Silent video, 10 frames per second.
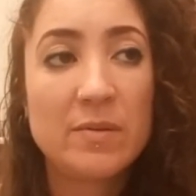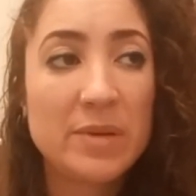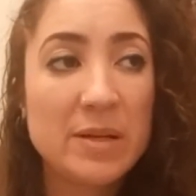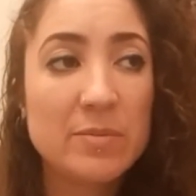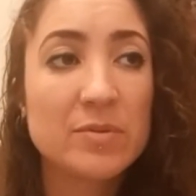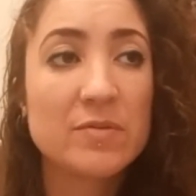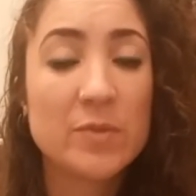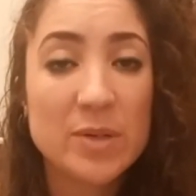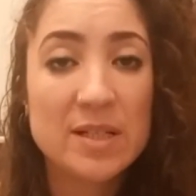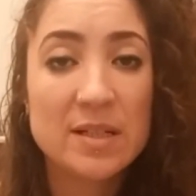people's
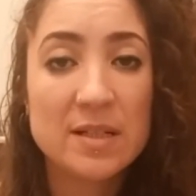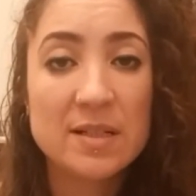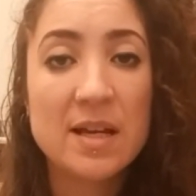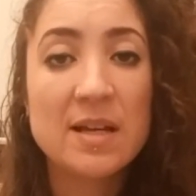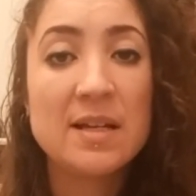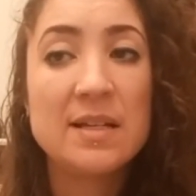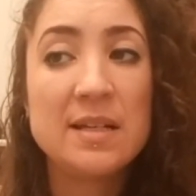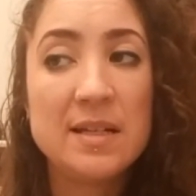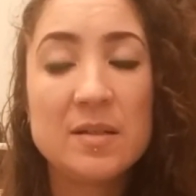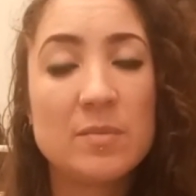voices
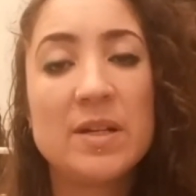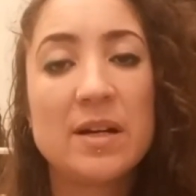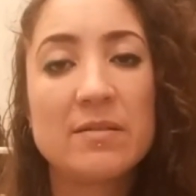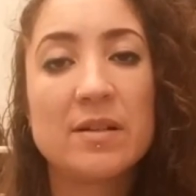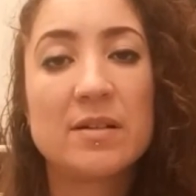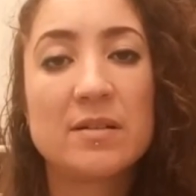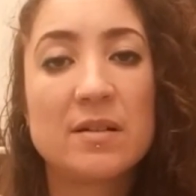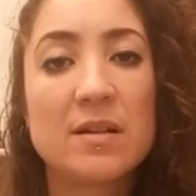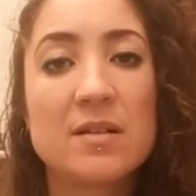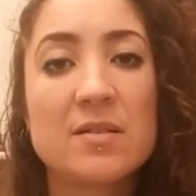need to be out there,
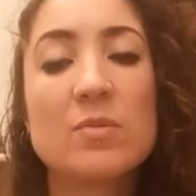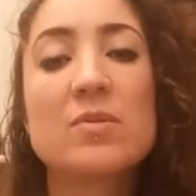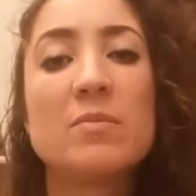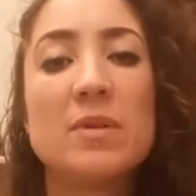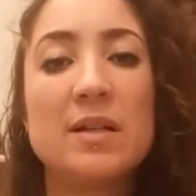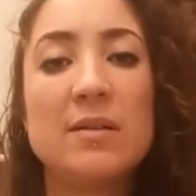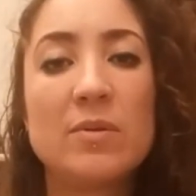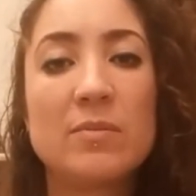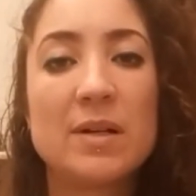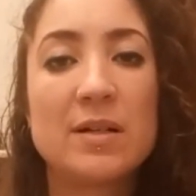and that's ultimately
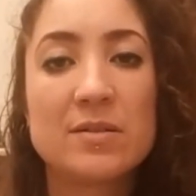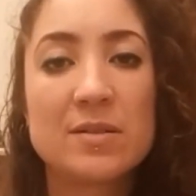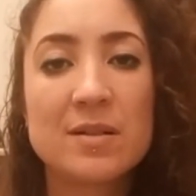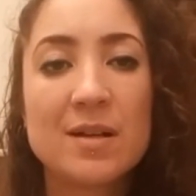what matters.